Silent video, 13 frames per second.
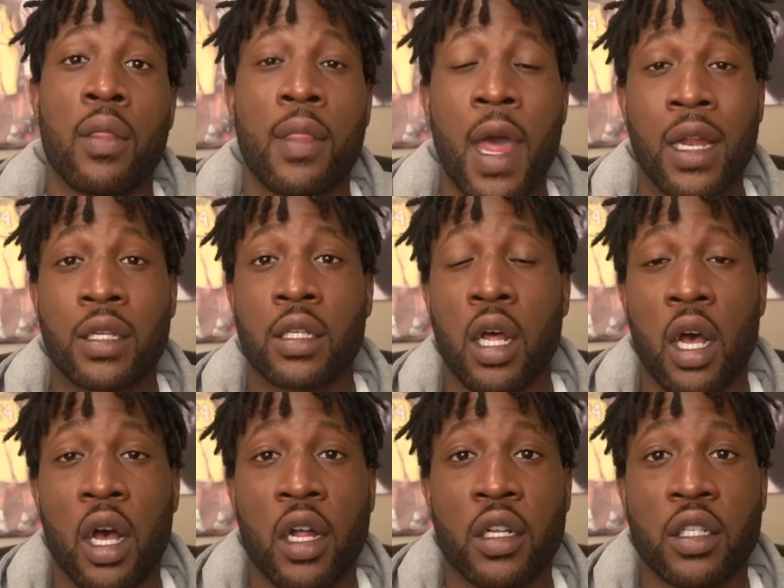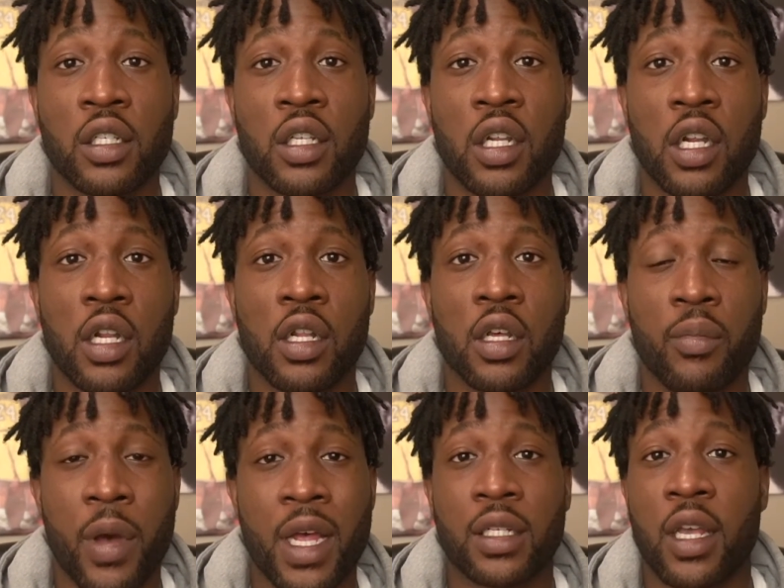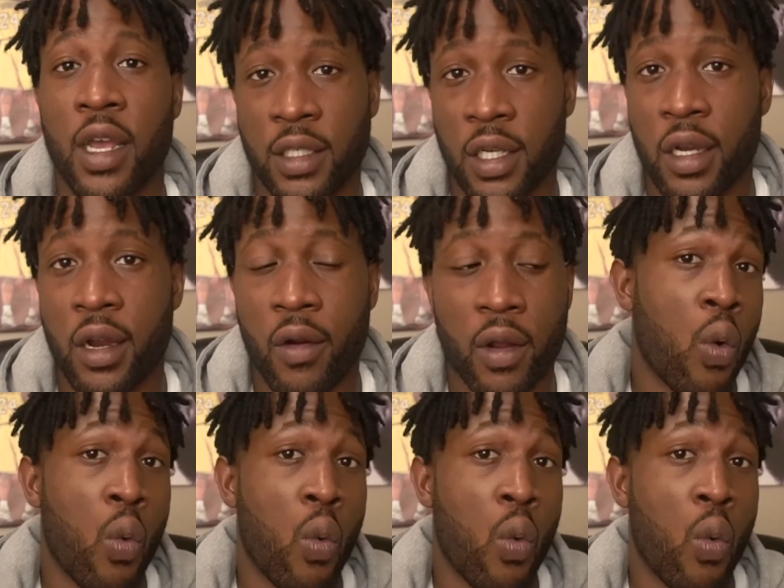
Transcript: That's the best case scenario.